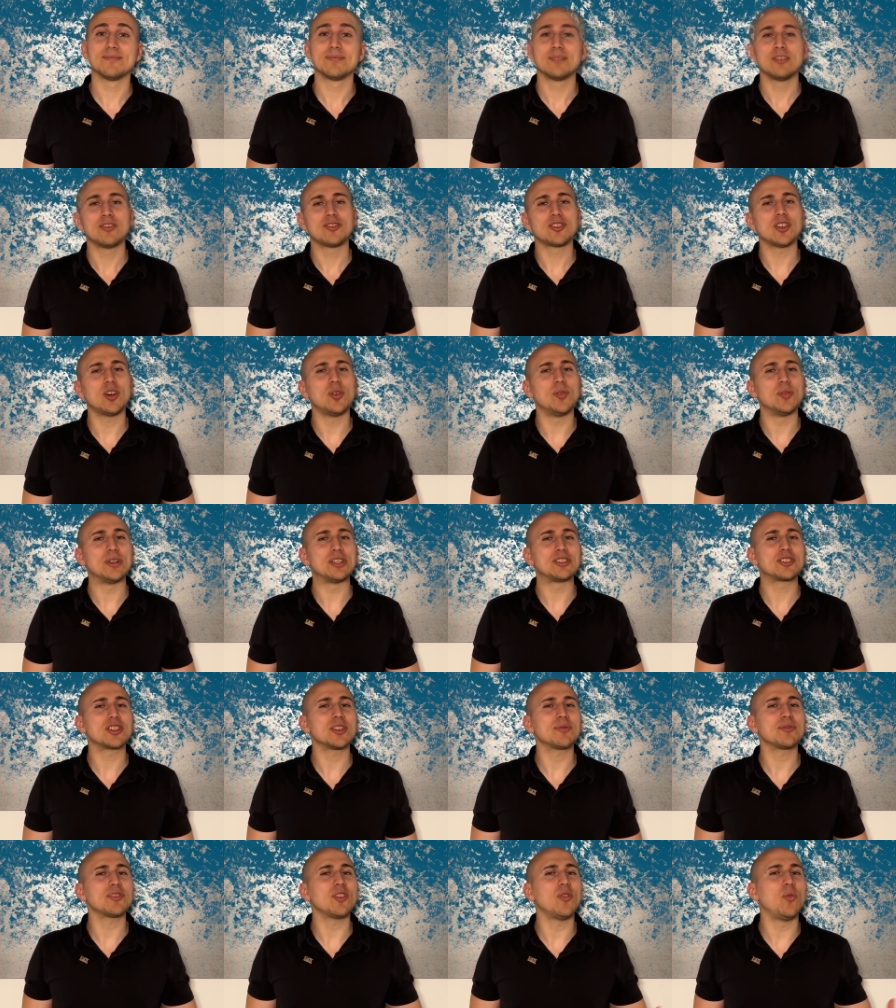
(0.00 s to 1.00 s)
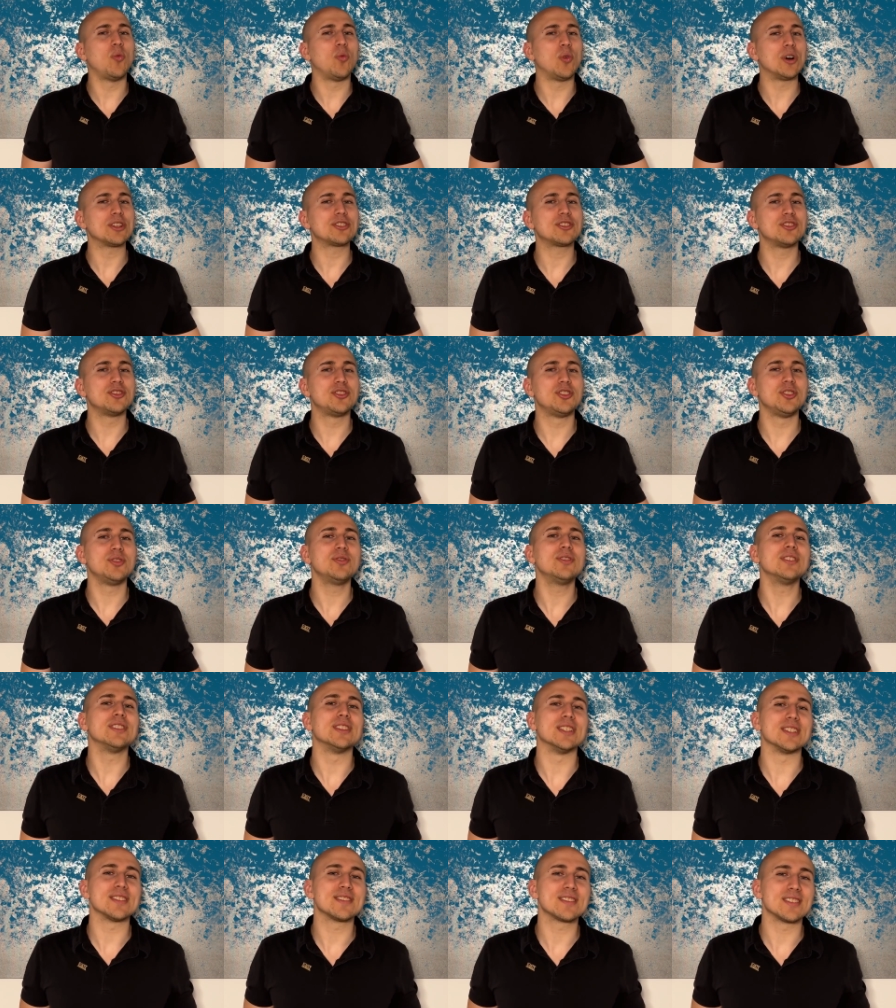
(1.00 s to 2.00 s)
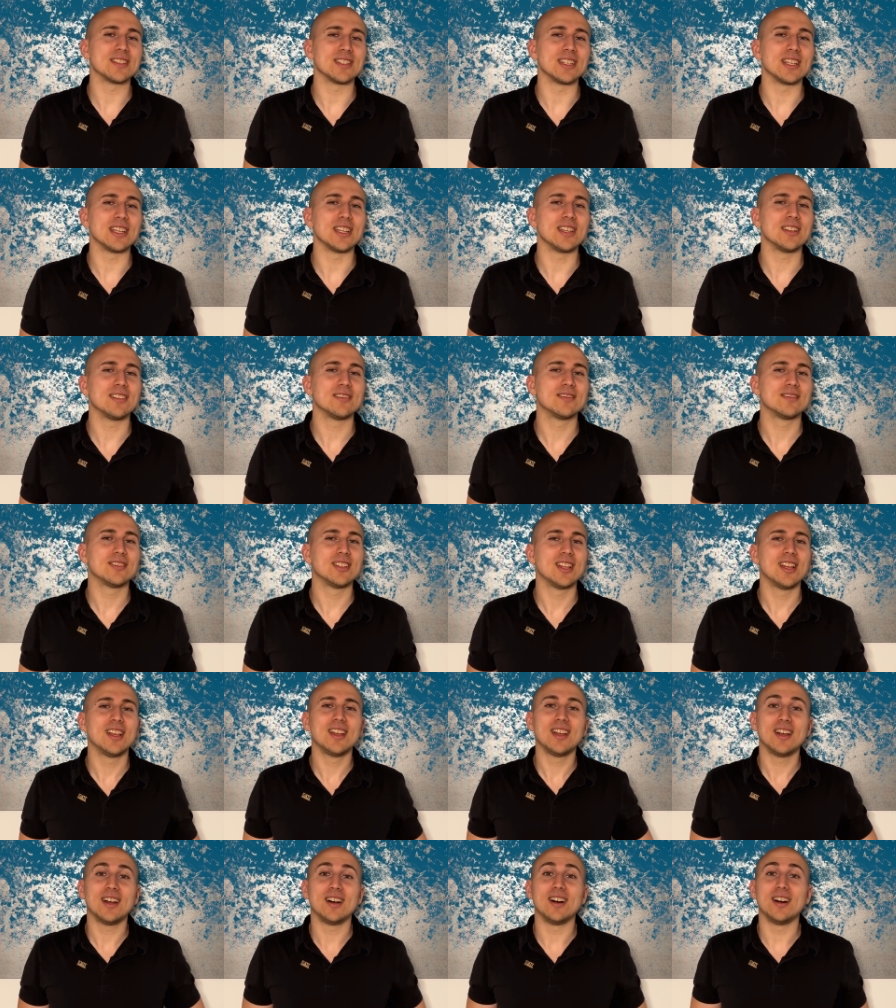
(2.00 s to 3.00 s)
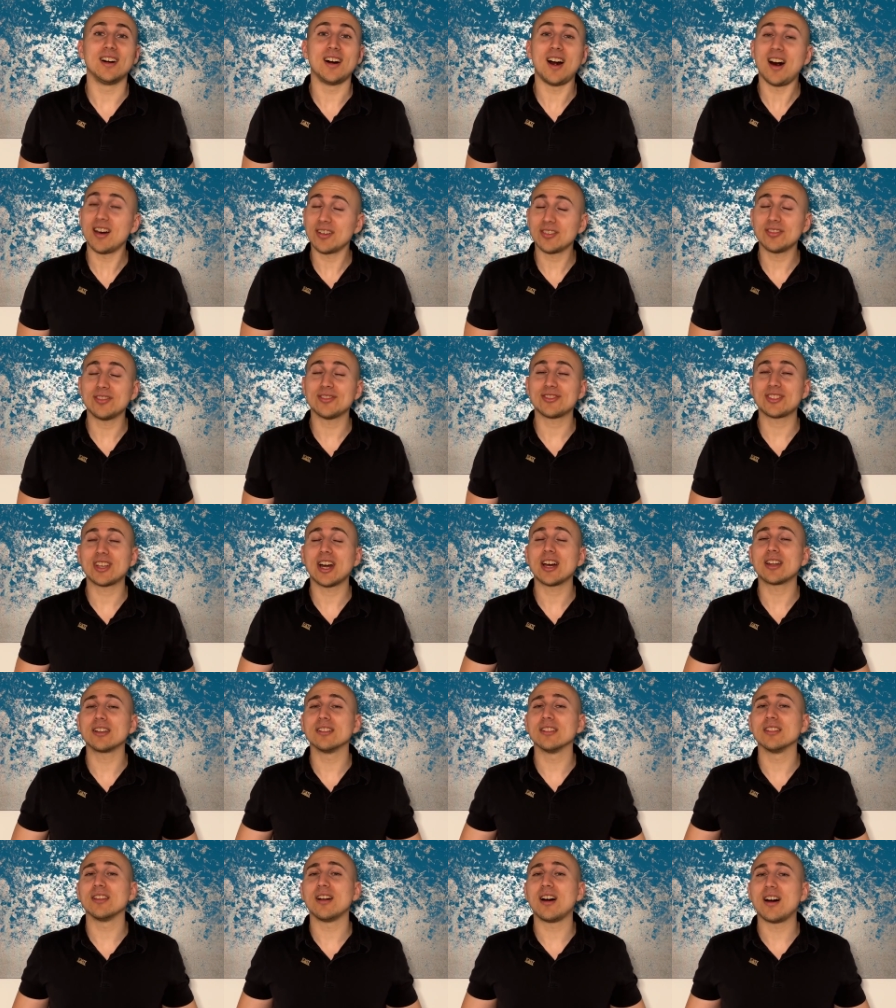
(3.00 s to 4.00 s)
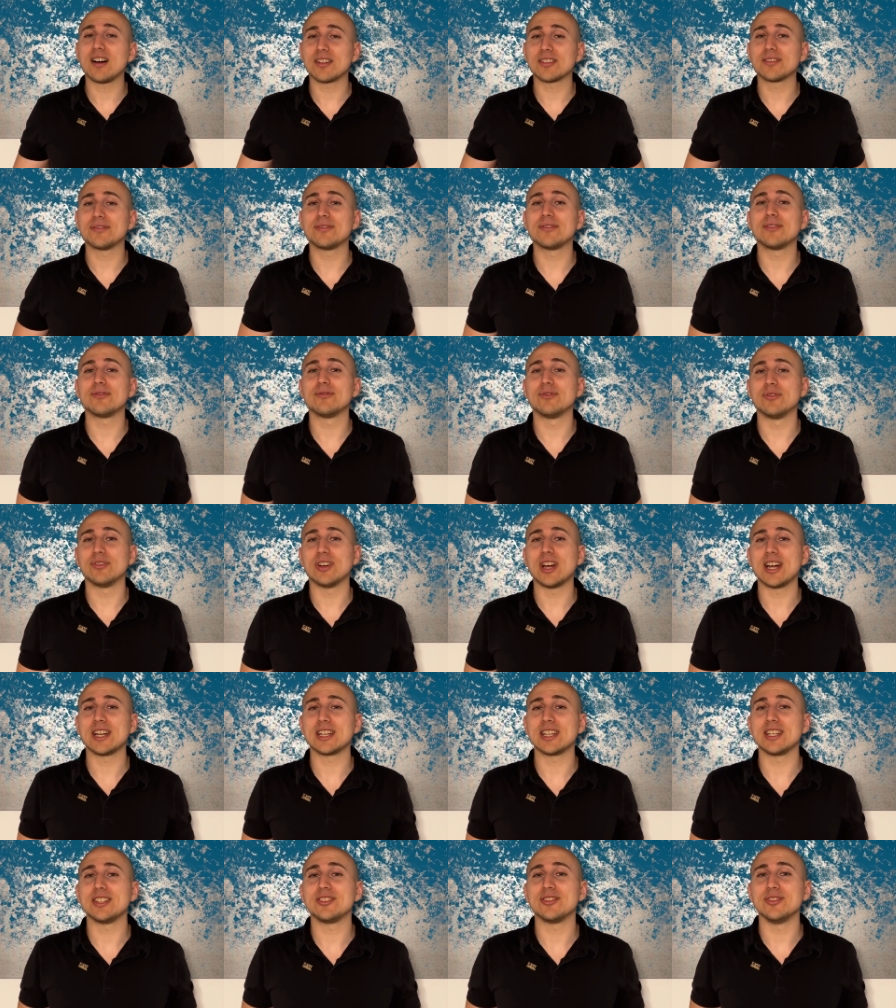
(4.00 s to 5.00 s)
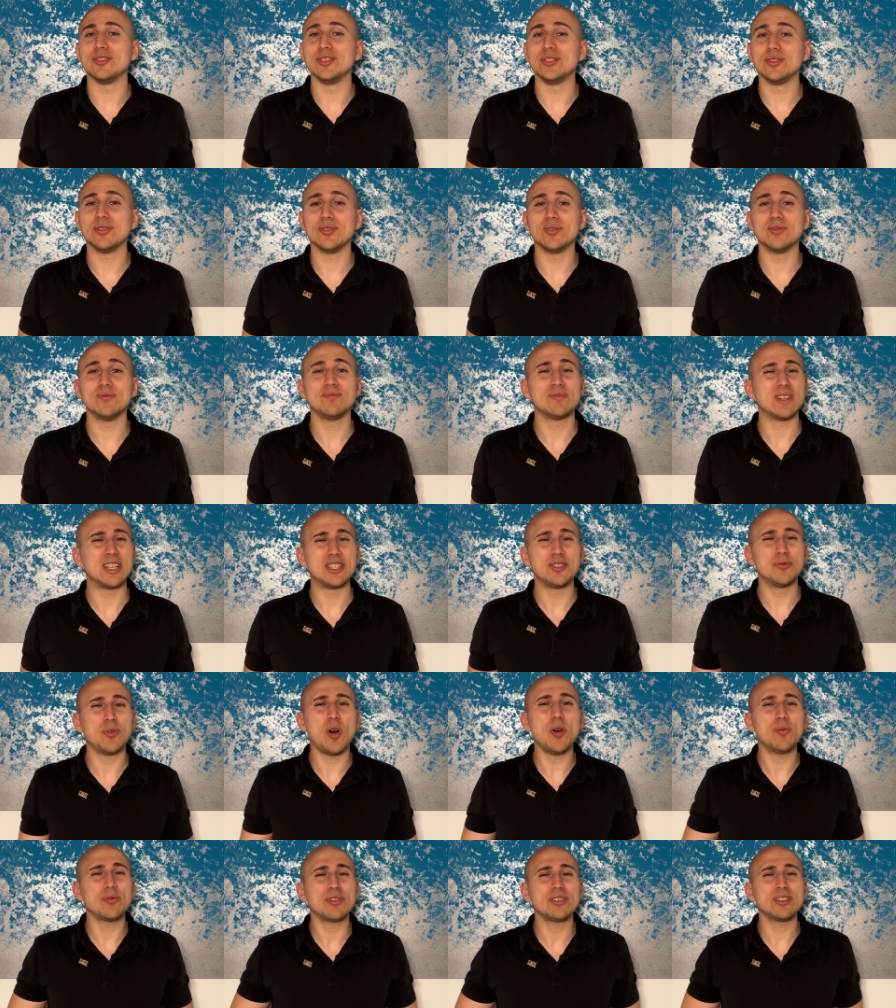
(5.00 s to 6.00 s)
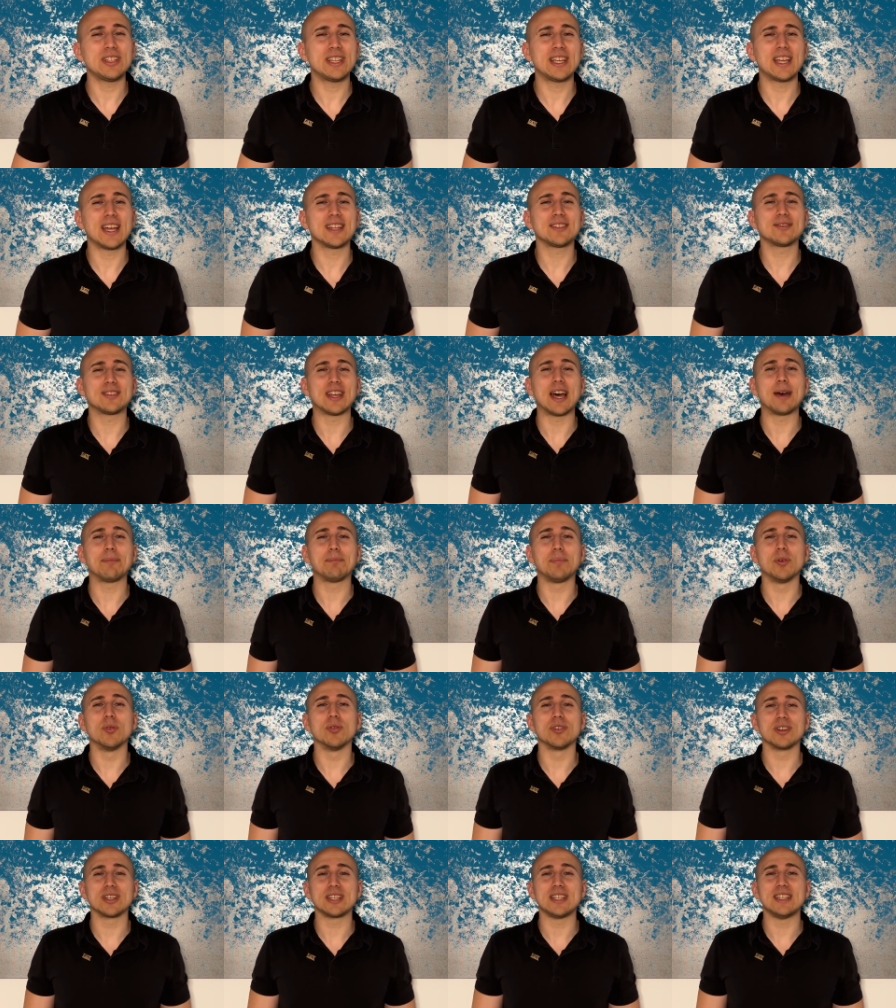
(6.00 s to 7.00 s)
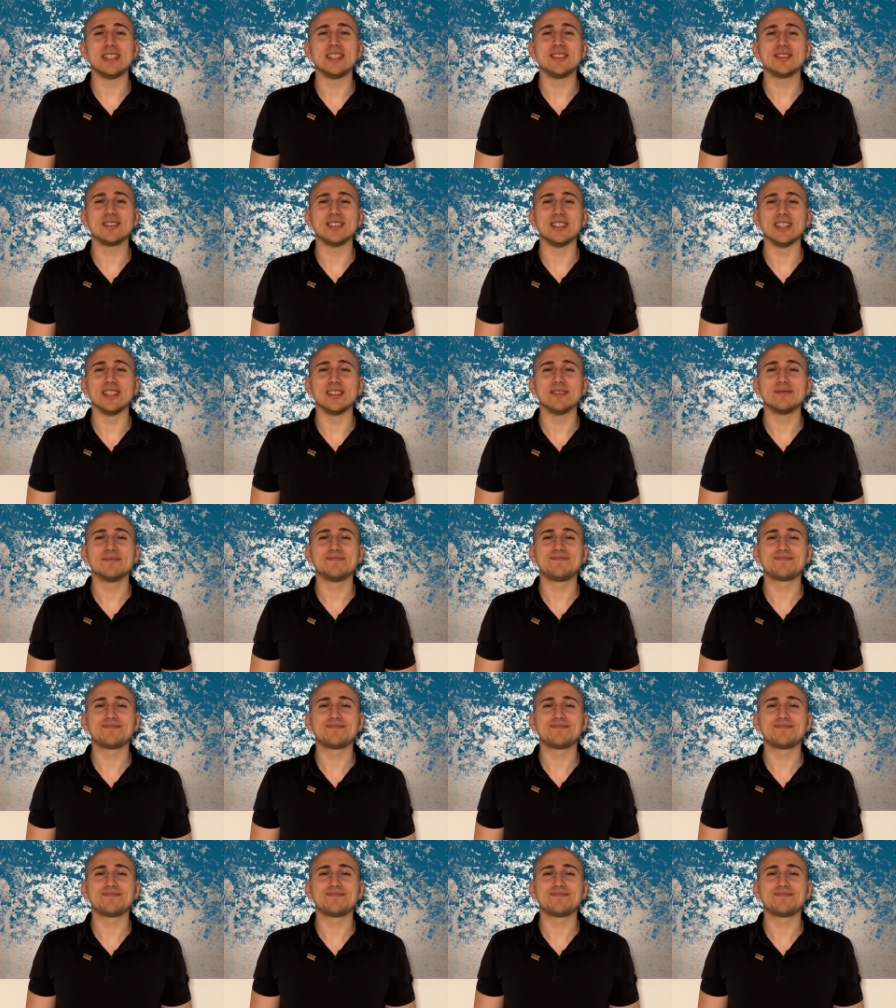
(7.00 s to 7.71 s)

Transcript: So in terms of what to do in this city, Ottawa's got a lot of variety to do, and you won't really get that bored easy.